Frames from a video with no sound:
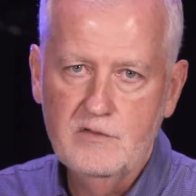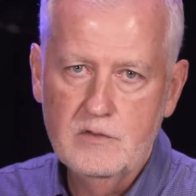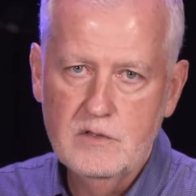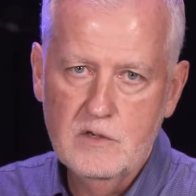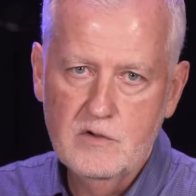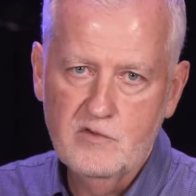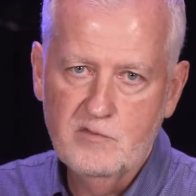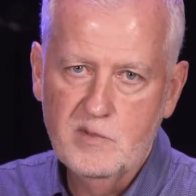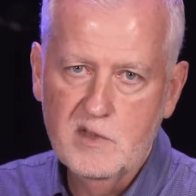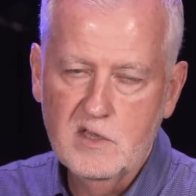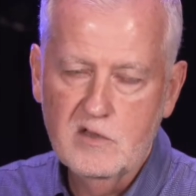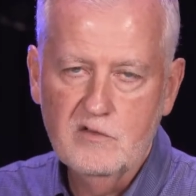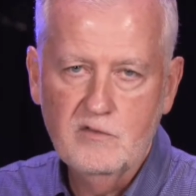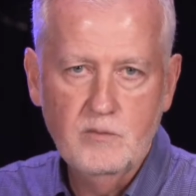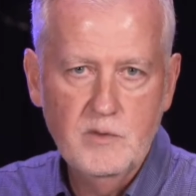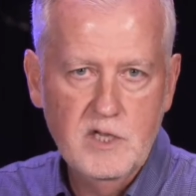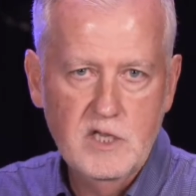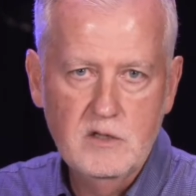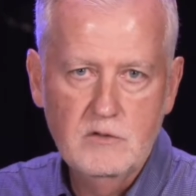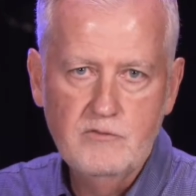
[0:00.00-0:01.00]
2 years because
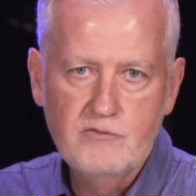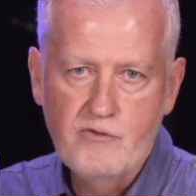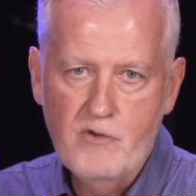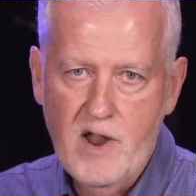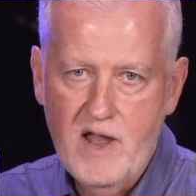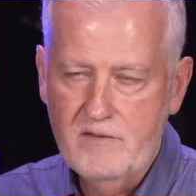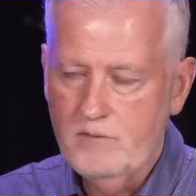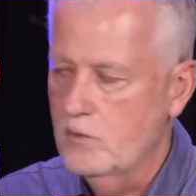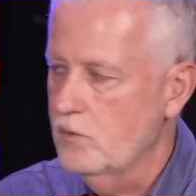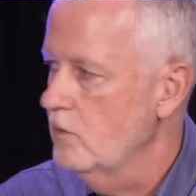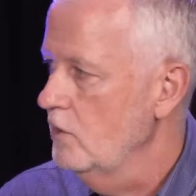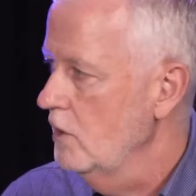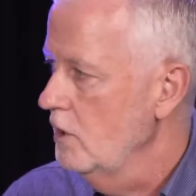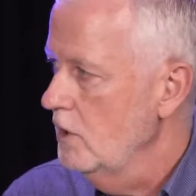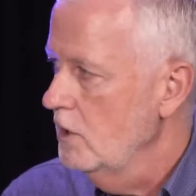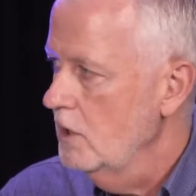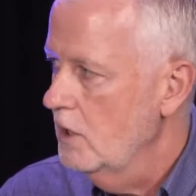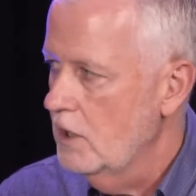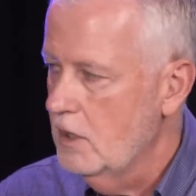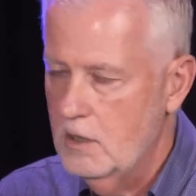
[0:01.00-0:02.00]
we couldn't travel.
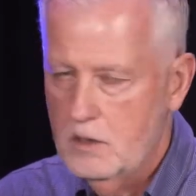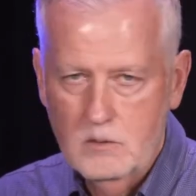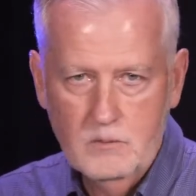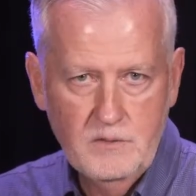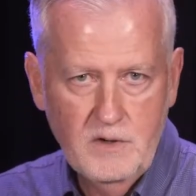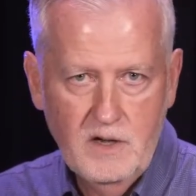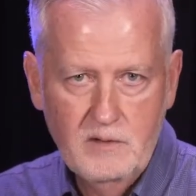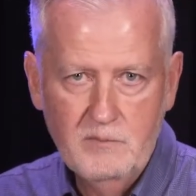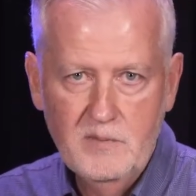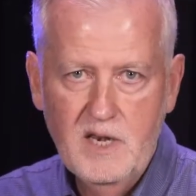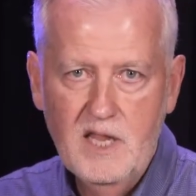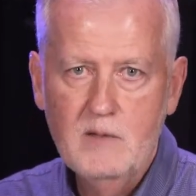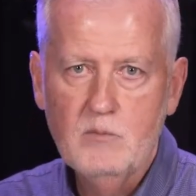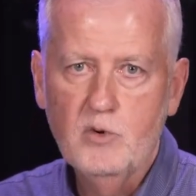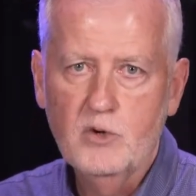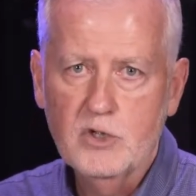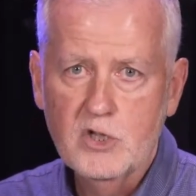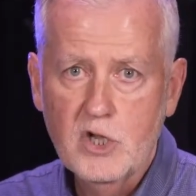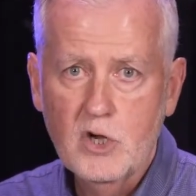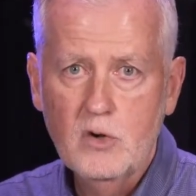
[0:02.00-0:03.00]
We've not been
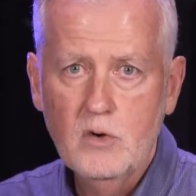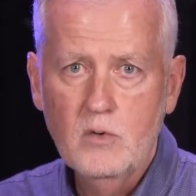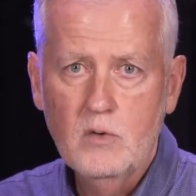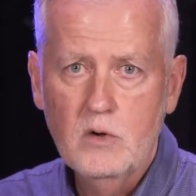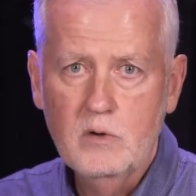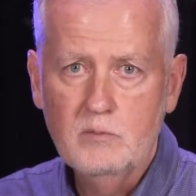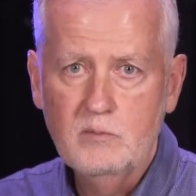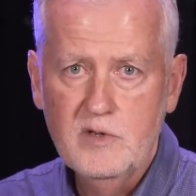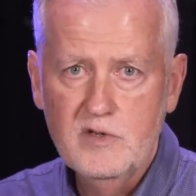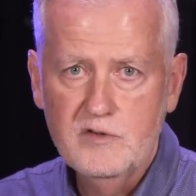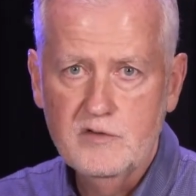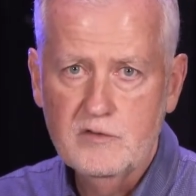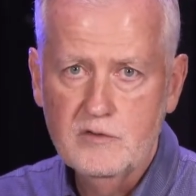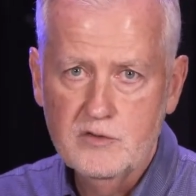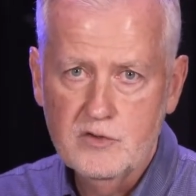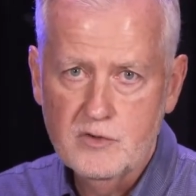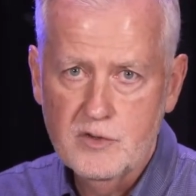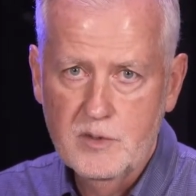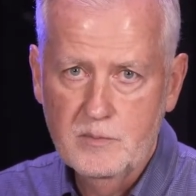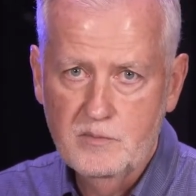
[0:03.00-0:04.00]
able to go on mission
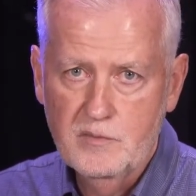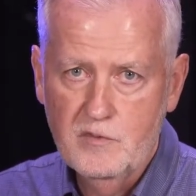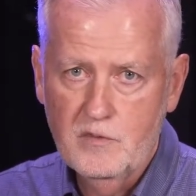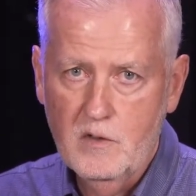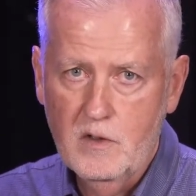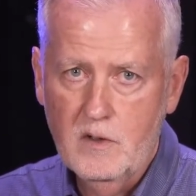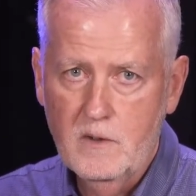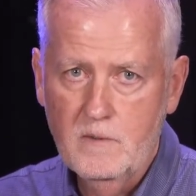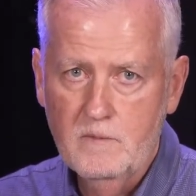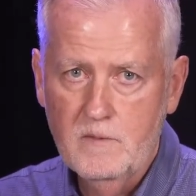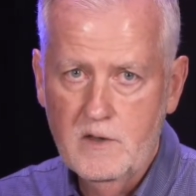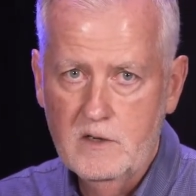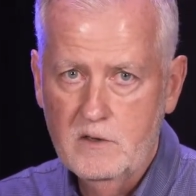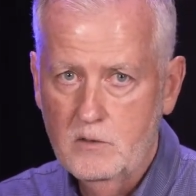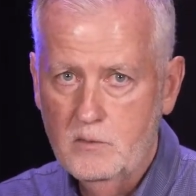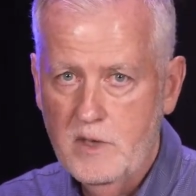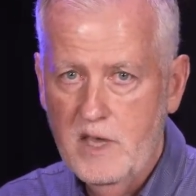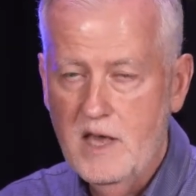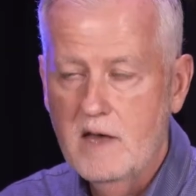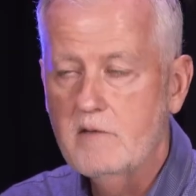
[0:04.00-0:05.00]
trips. I know
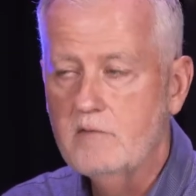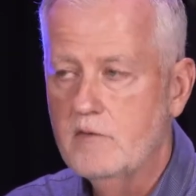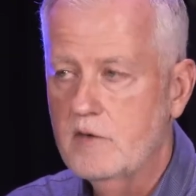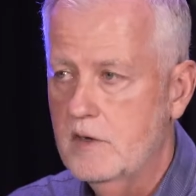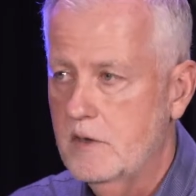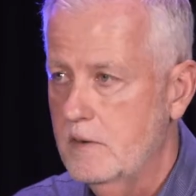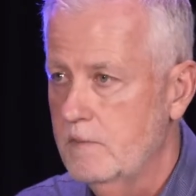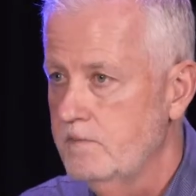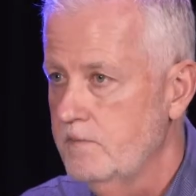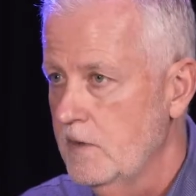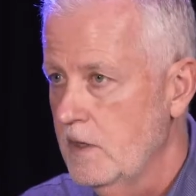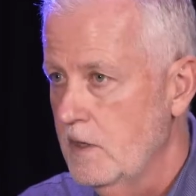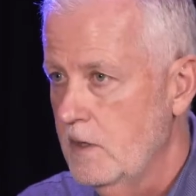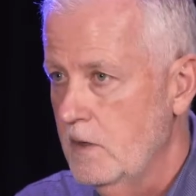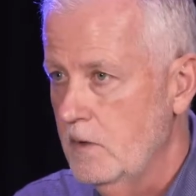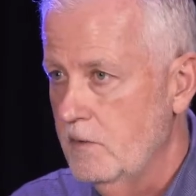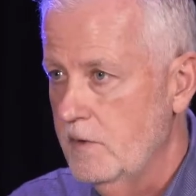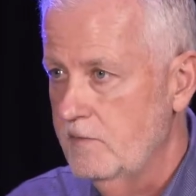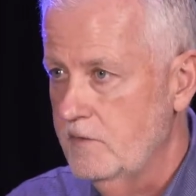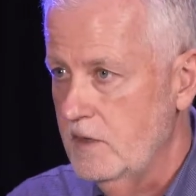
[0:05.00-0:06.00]
we have at
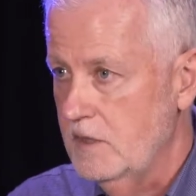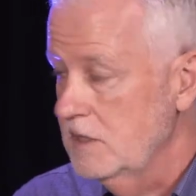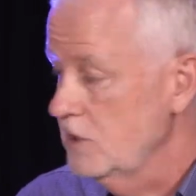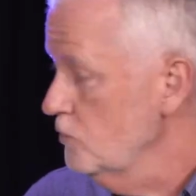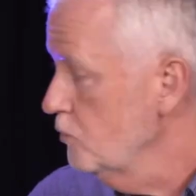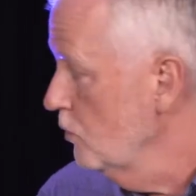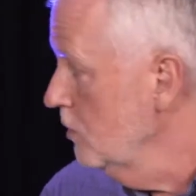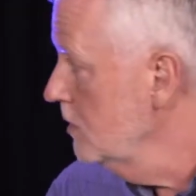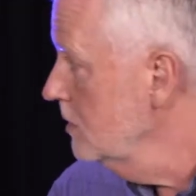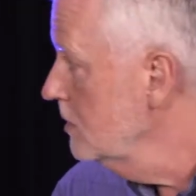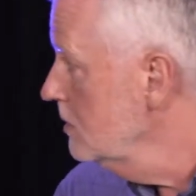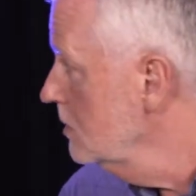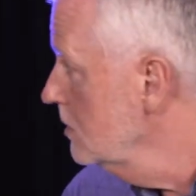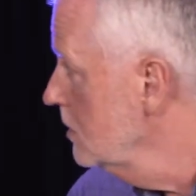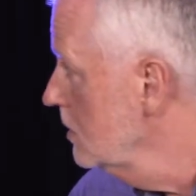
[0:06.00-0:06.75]
least one.